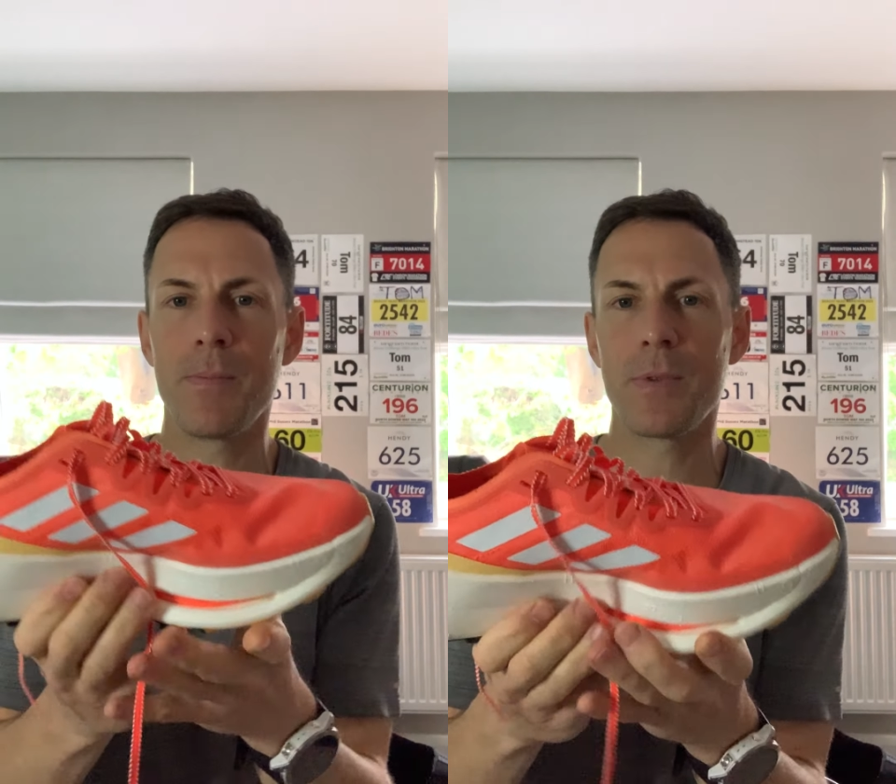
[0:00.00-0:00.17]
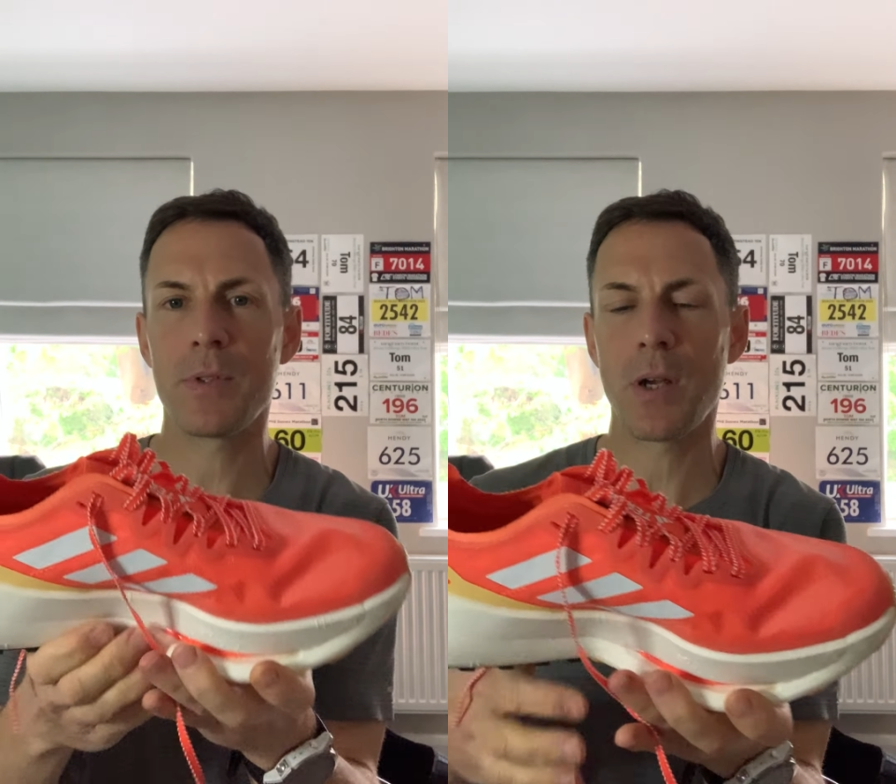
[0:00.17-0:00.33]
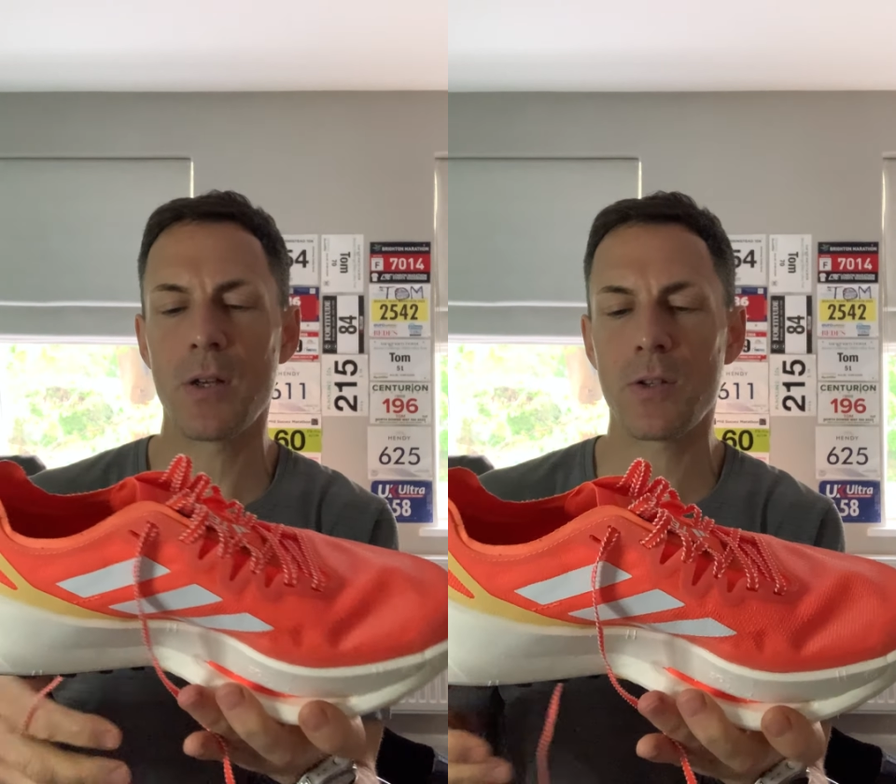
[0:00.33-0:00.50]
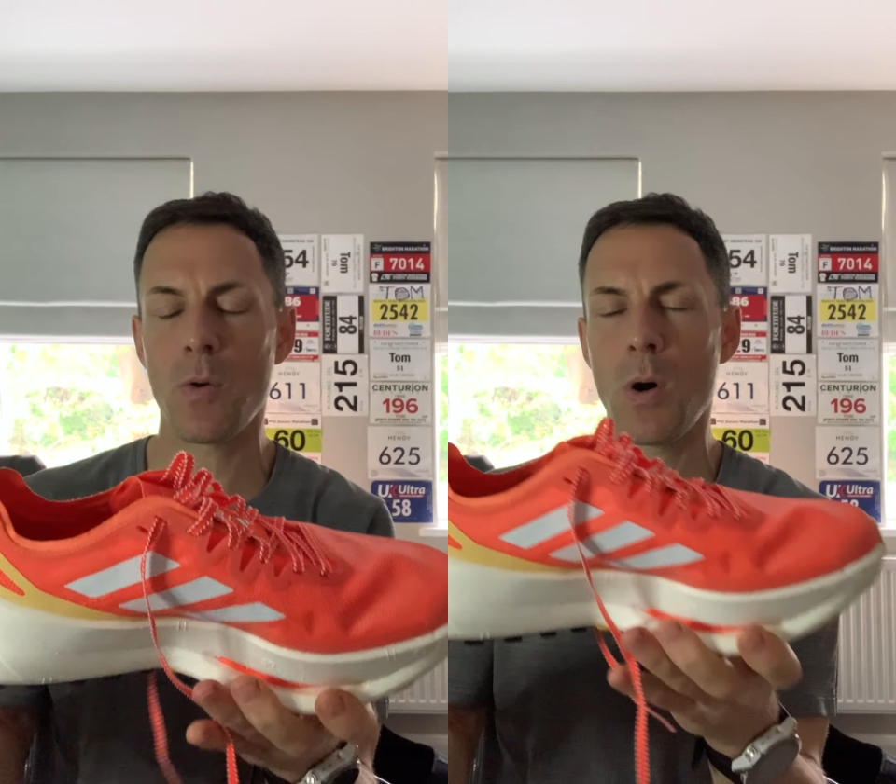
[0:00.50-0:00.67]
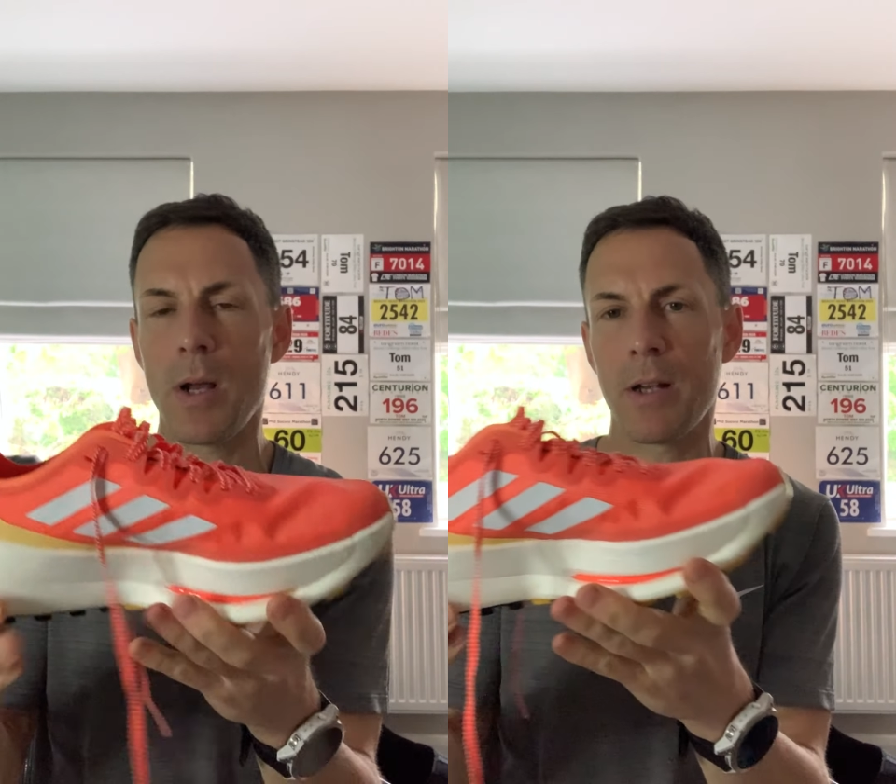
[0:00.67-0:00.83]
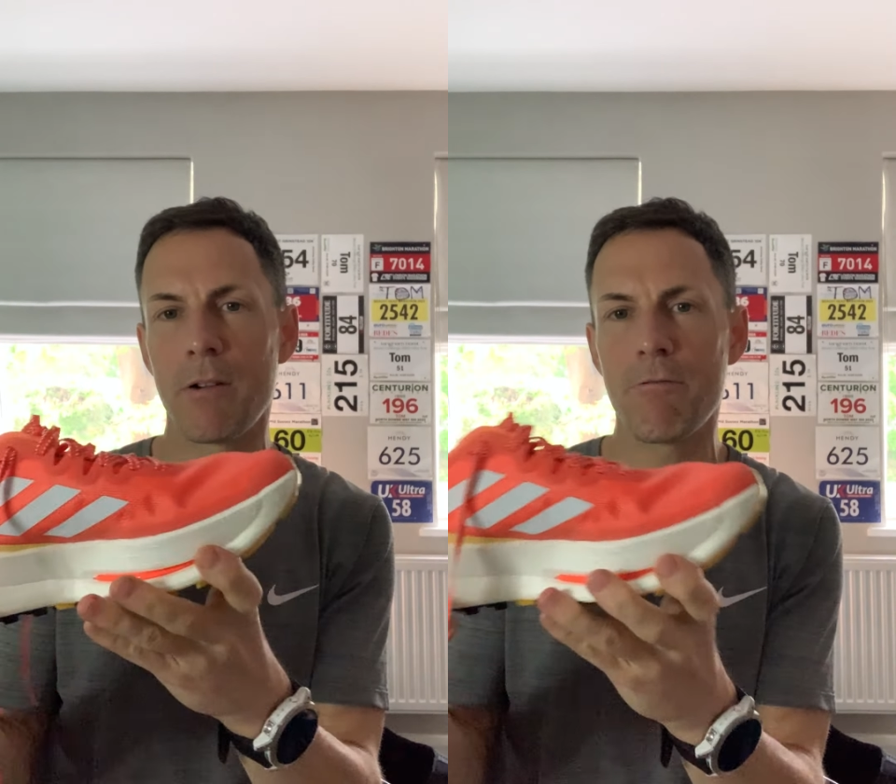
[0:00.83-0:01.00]
So it's
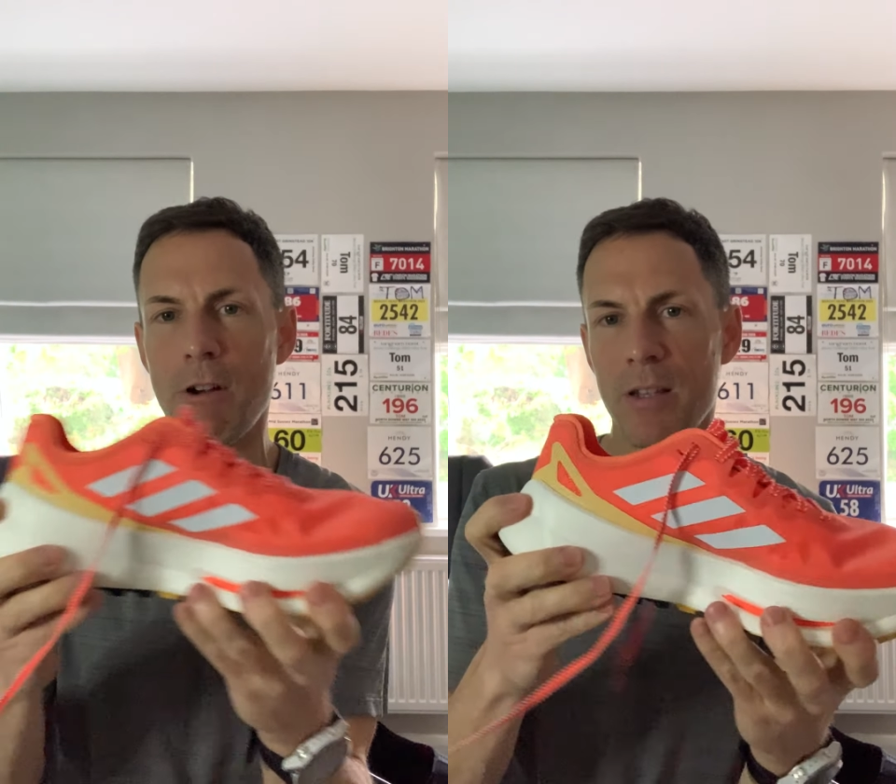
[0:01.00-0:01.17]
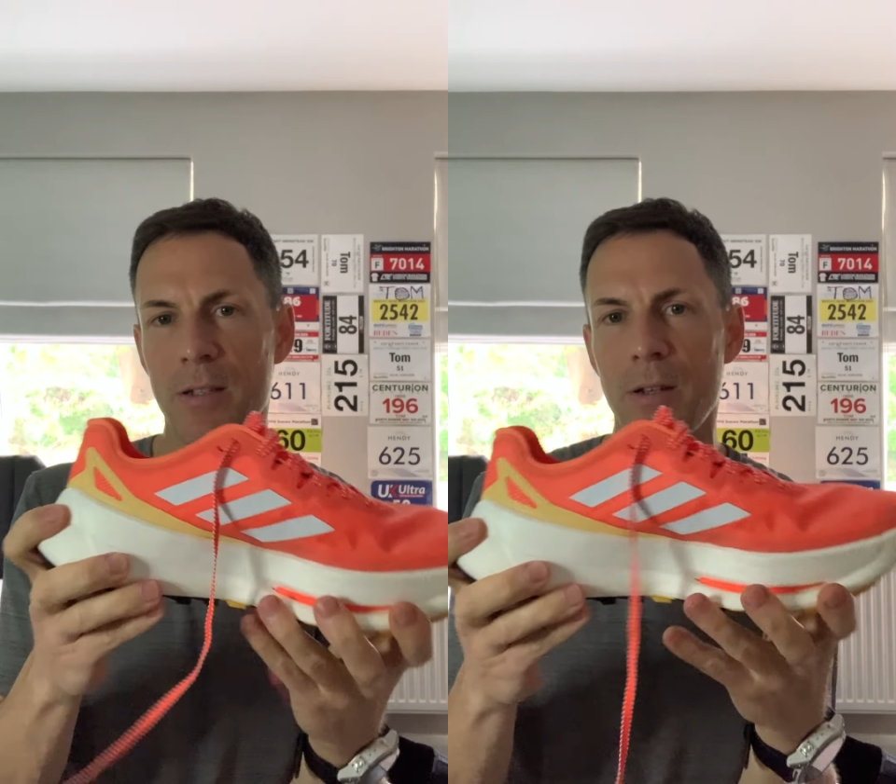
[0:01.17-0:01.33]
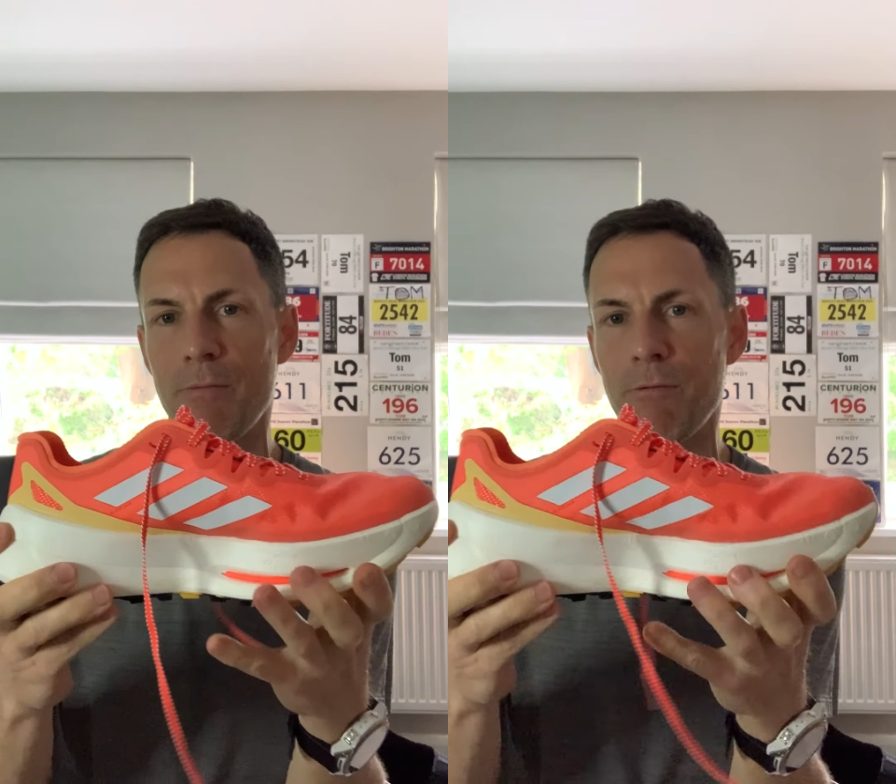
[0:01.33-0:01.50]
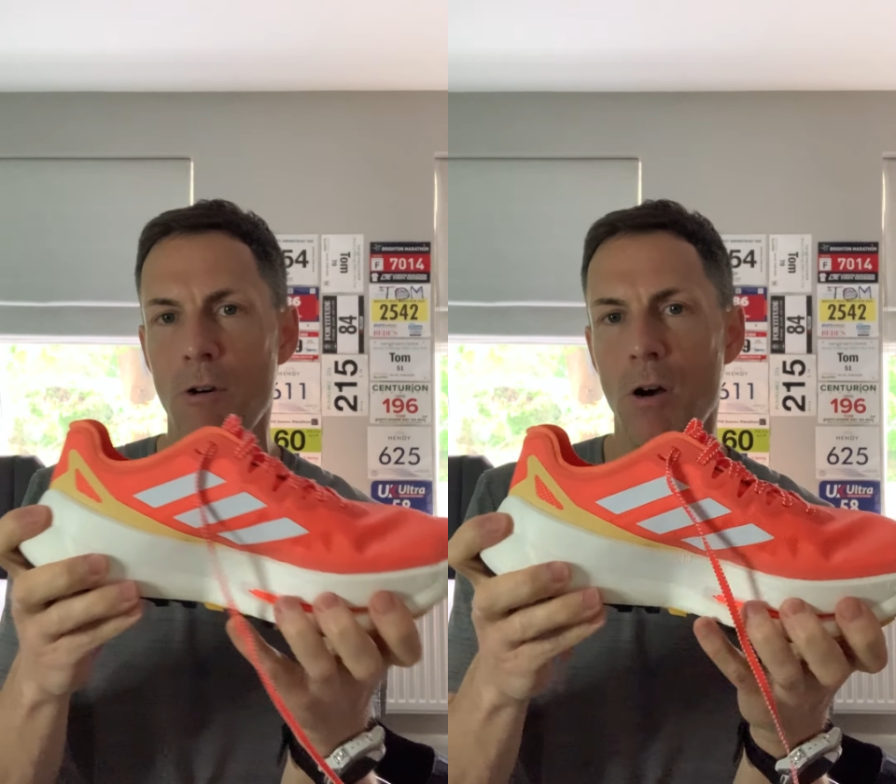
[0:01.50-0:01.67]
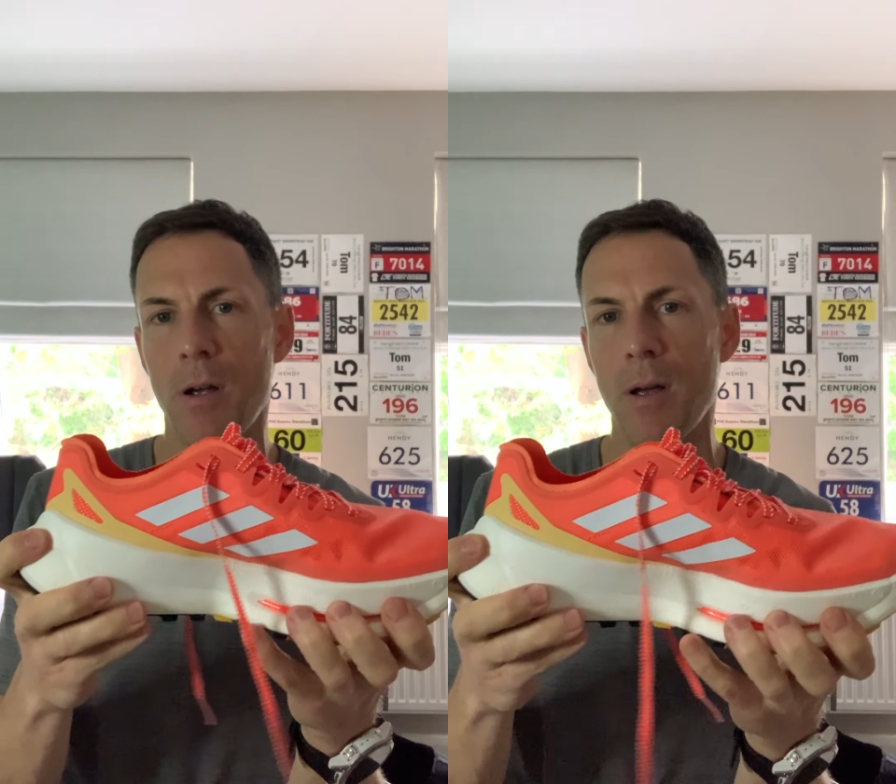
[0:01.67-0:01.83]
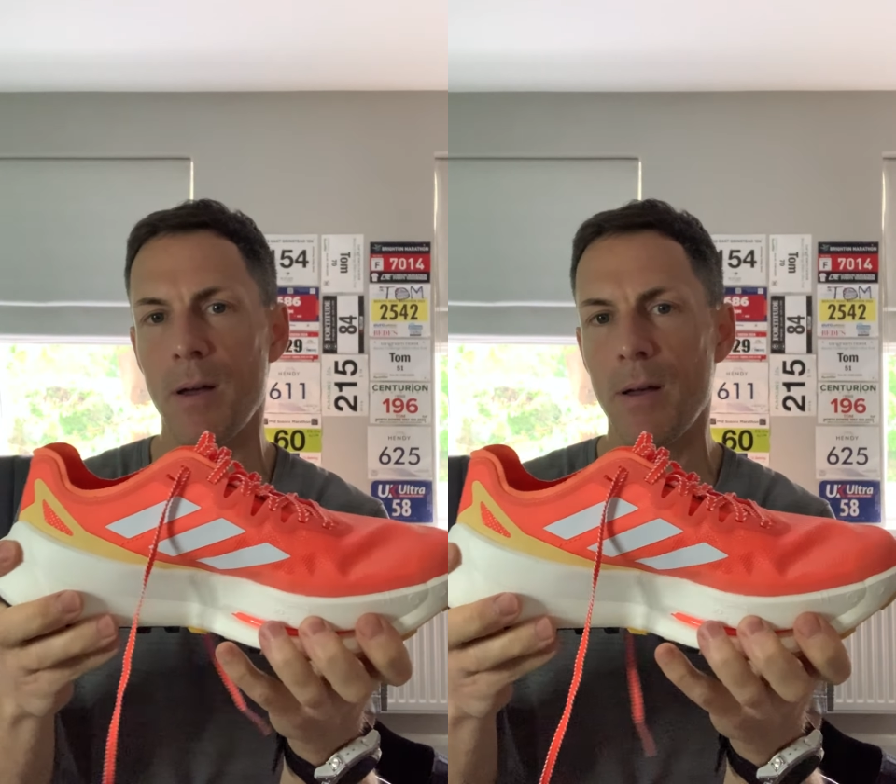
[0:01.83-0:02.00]
quite an aggressive
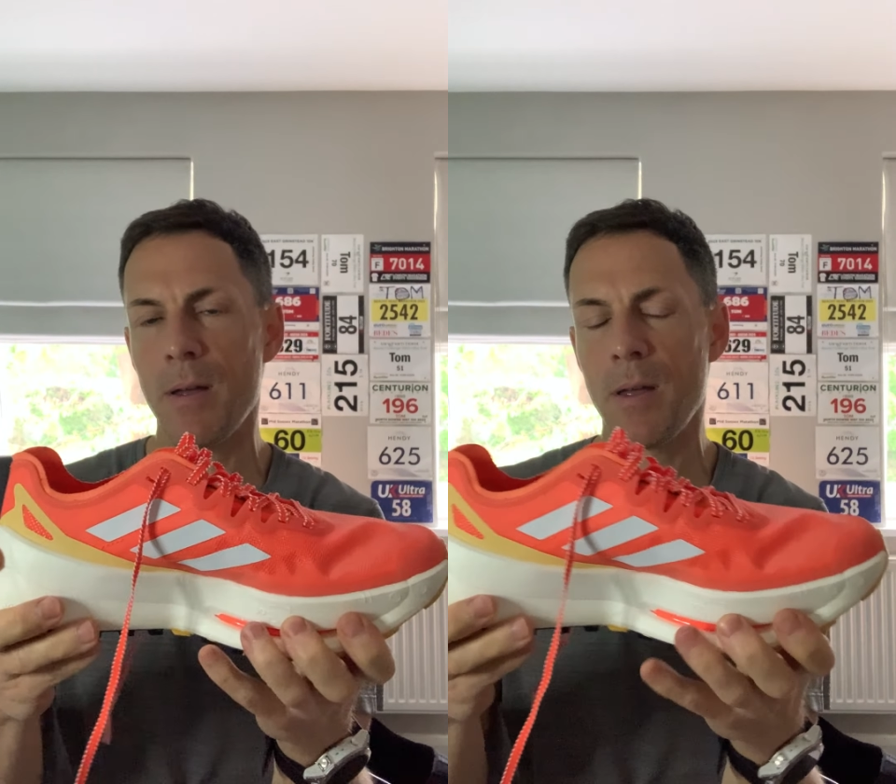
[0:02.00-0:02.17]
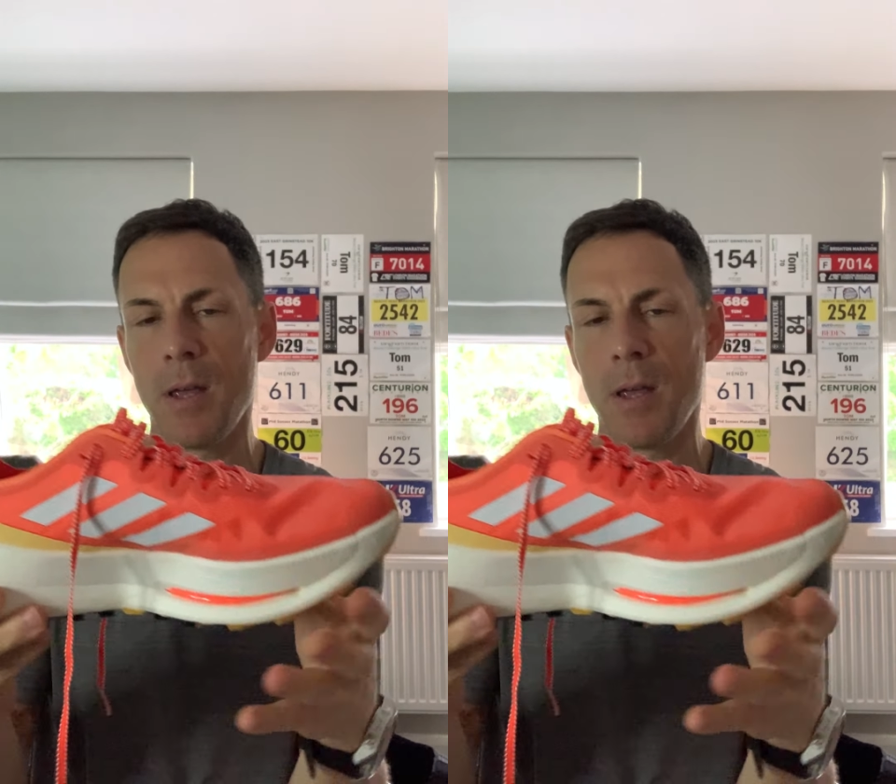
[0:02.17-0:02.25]
rocker.